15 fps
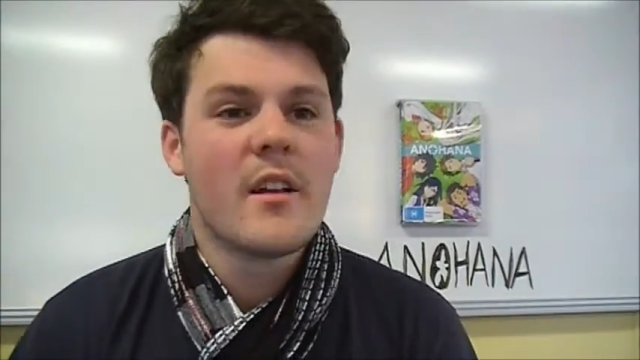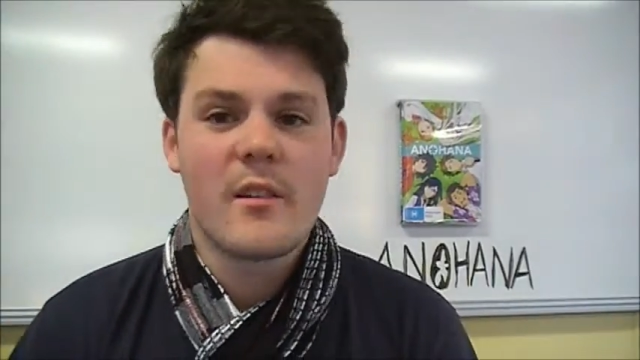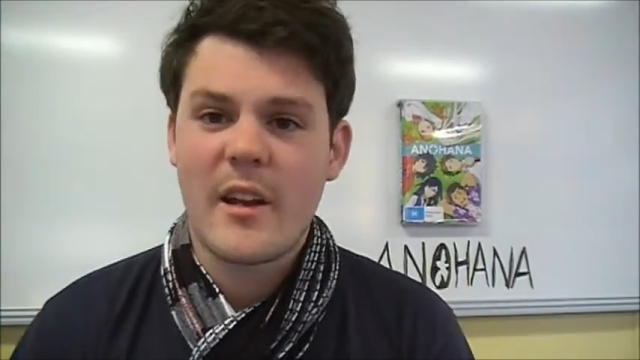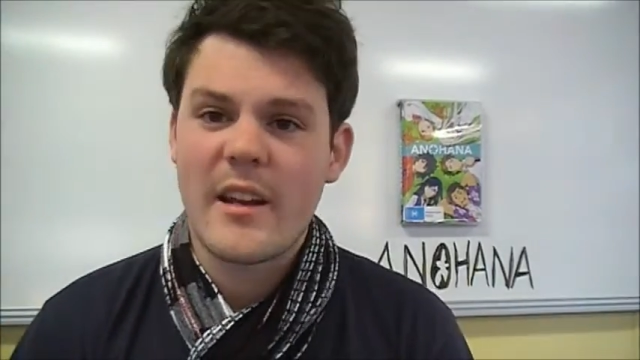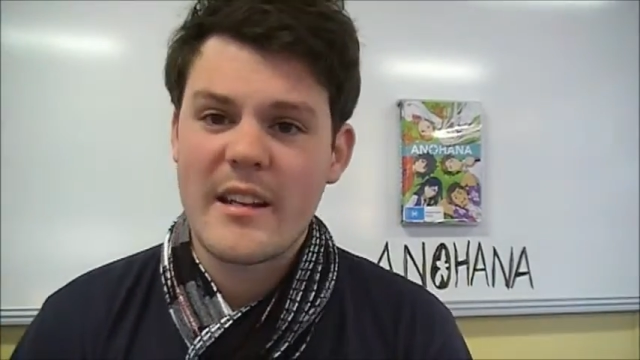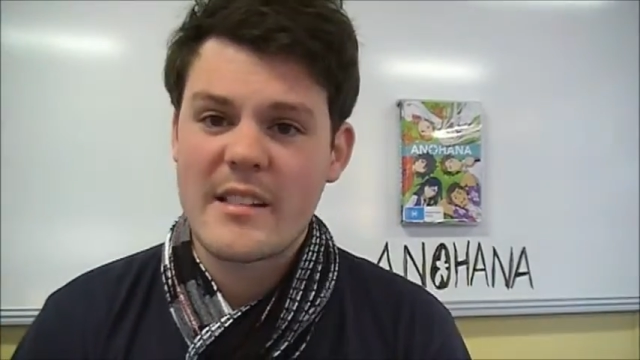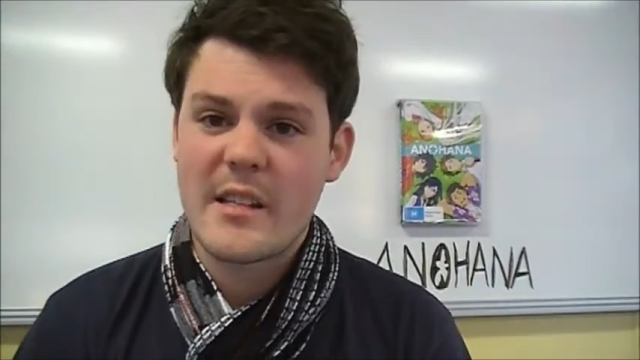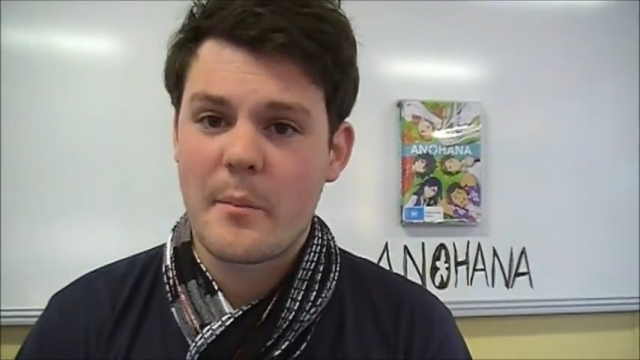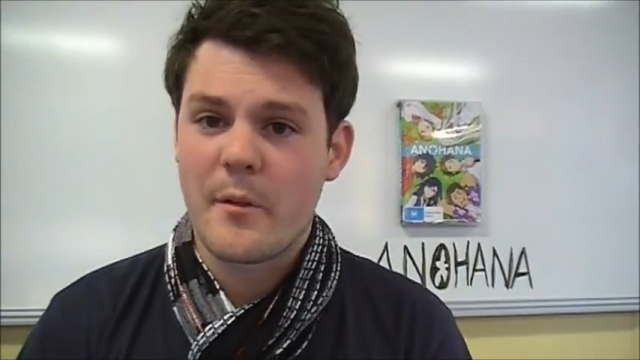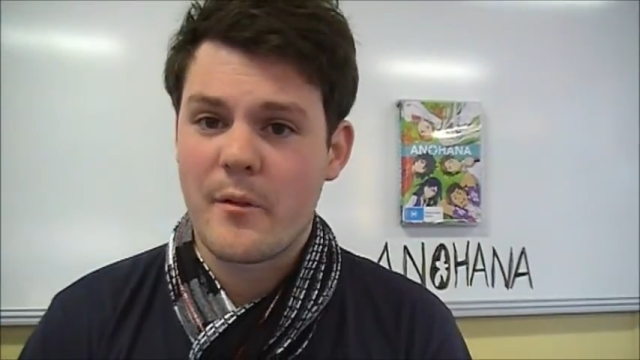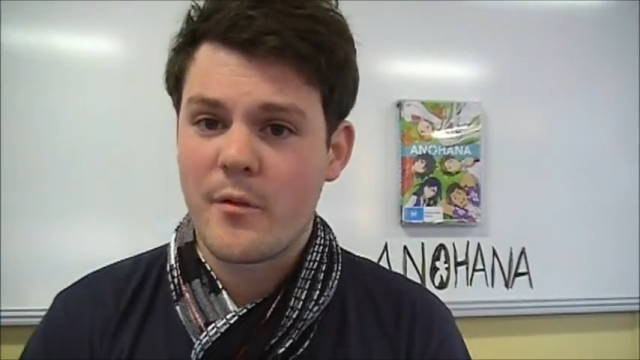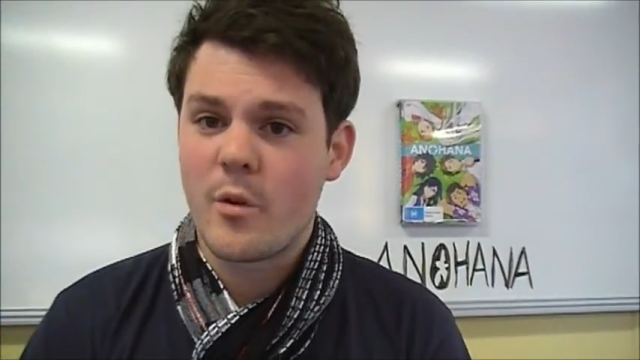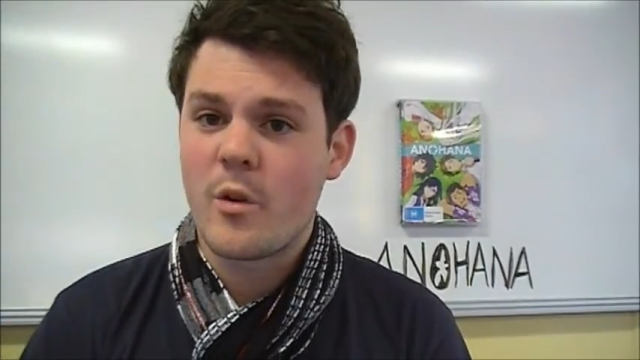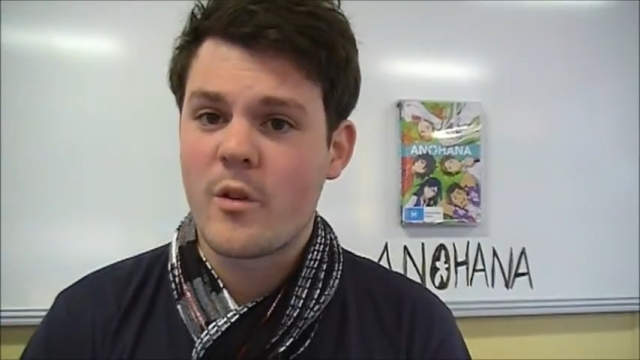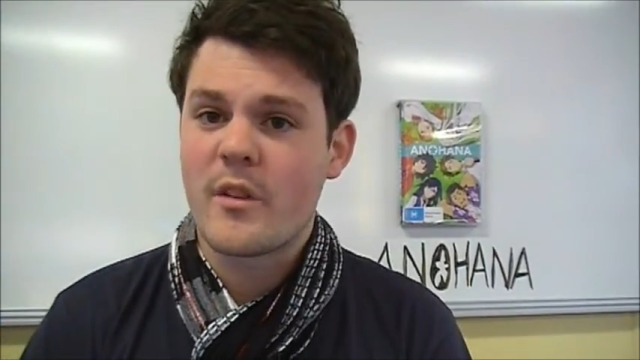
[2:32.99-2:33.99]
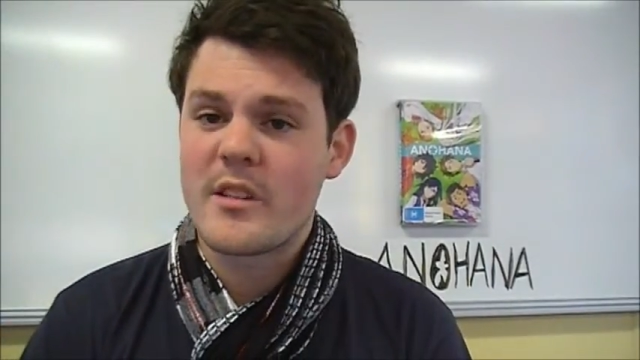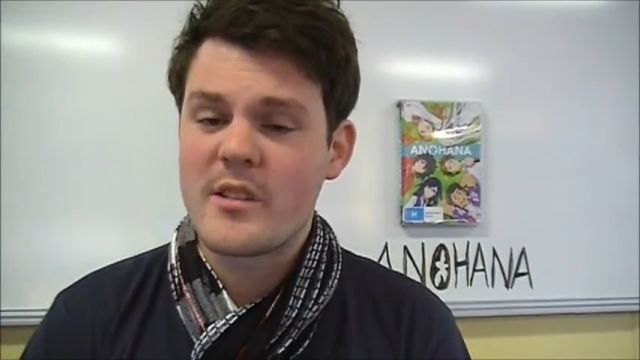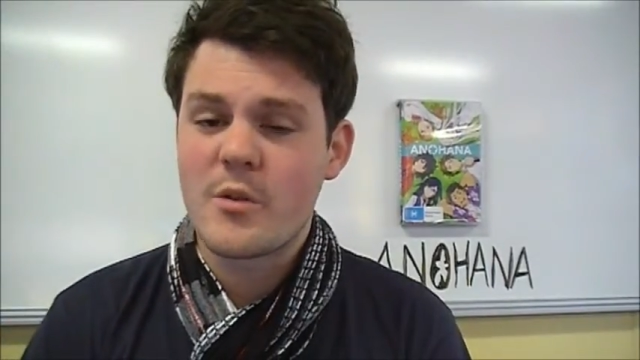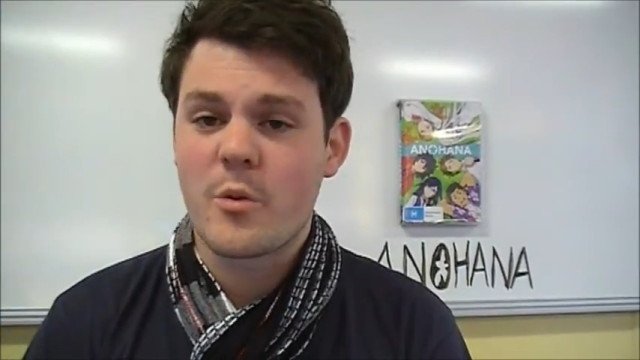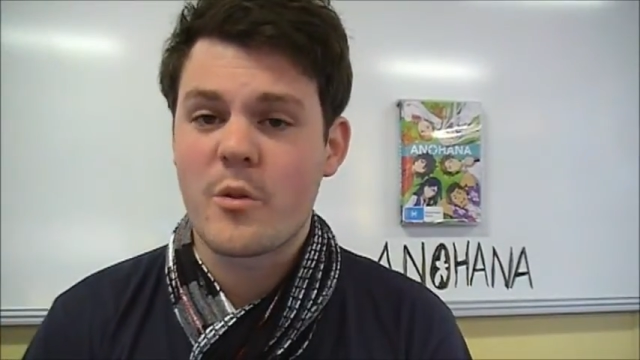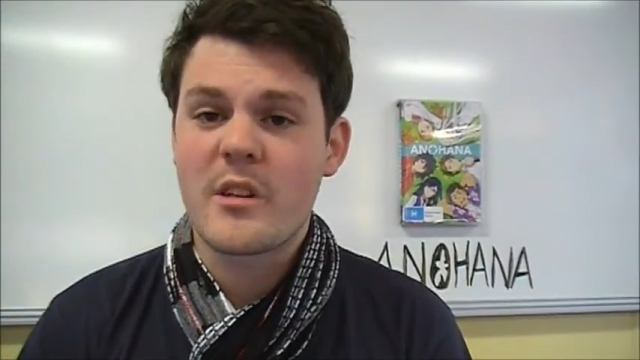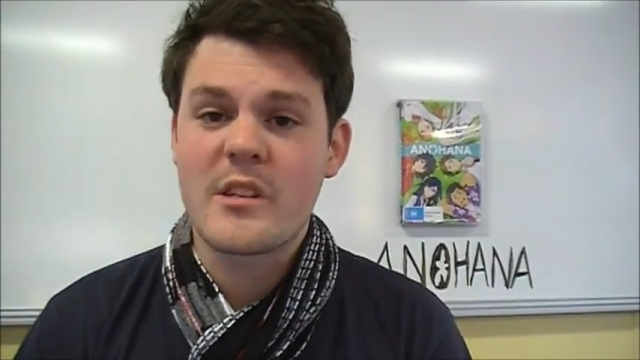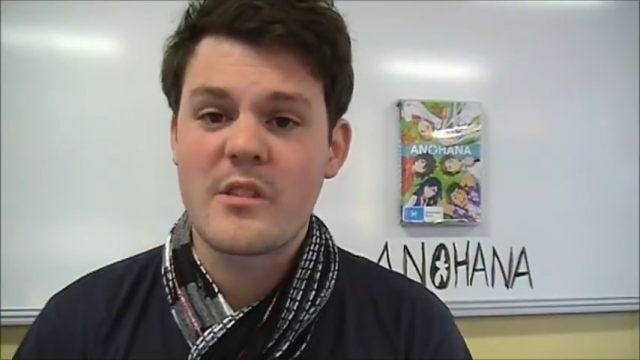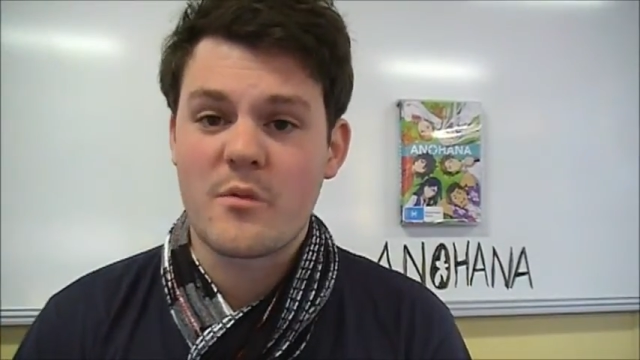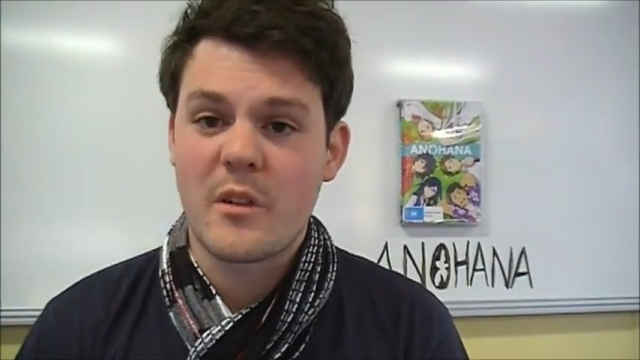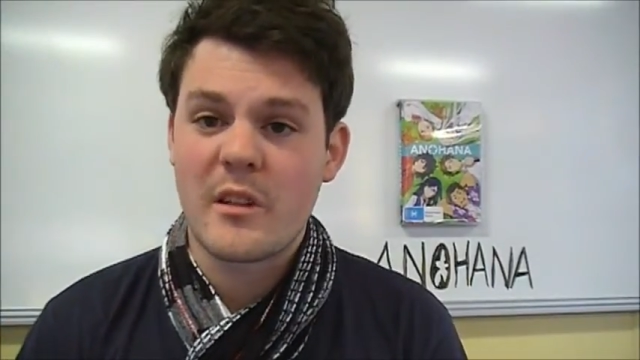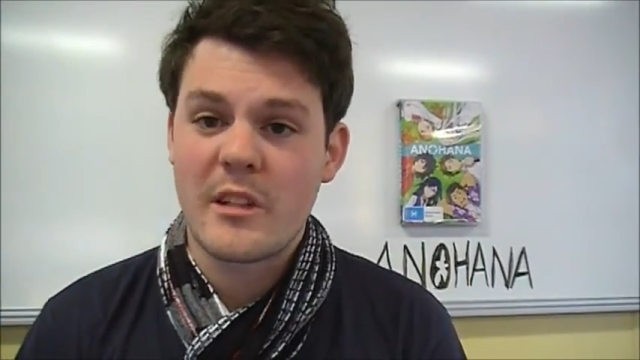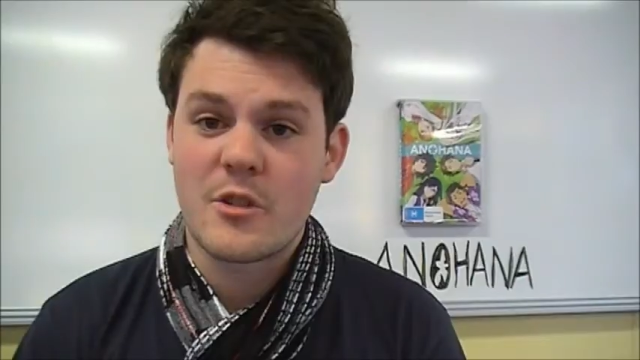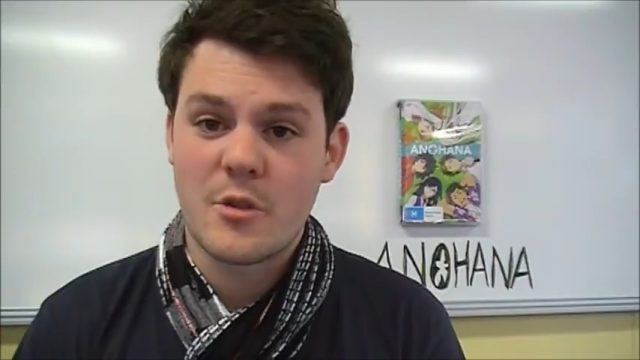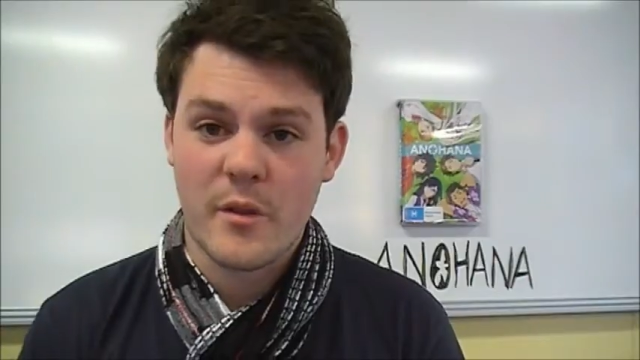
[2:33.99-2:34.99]
Like I said before, the story is
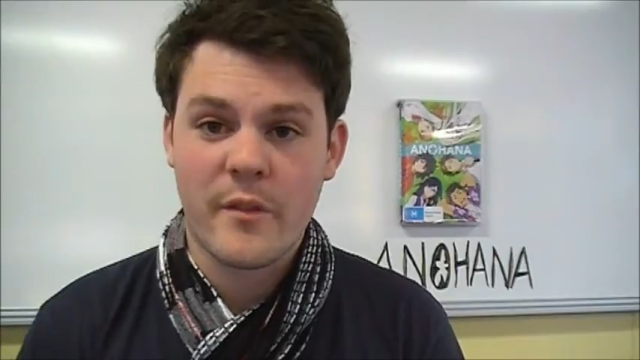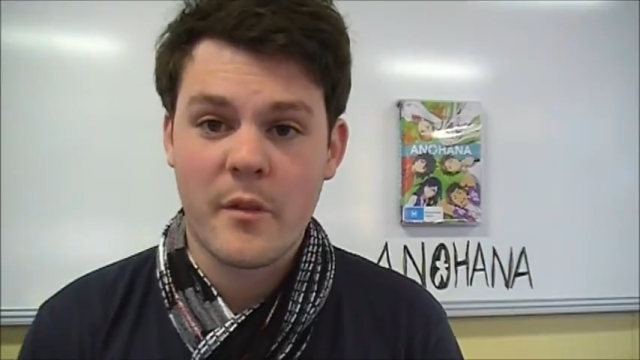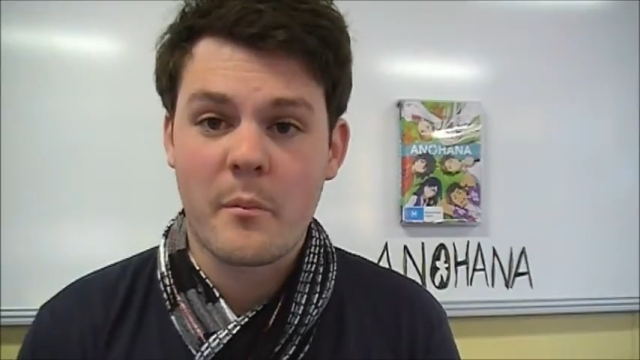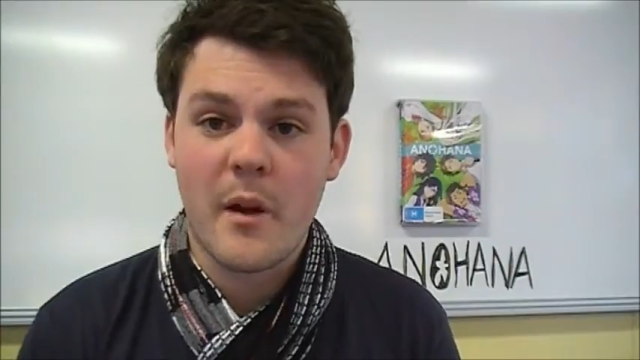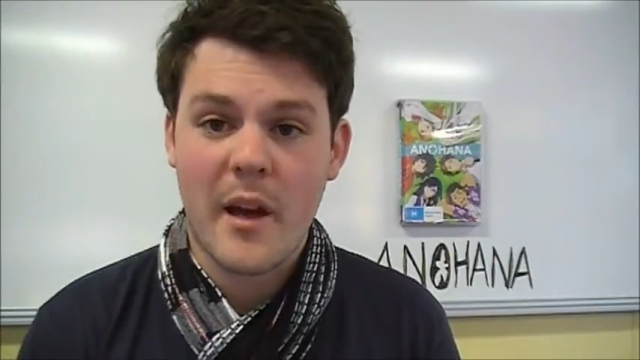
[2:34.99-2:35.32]
really driven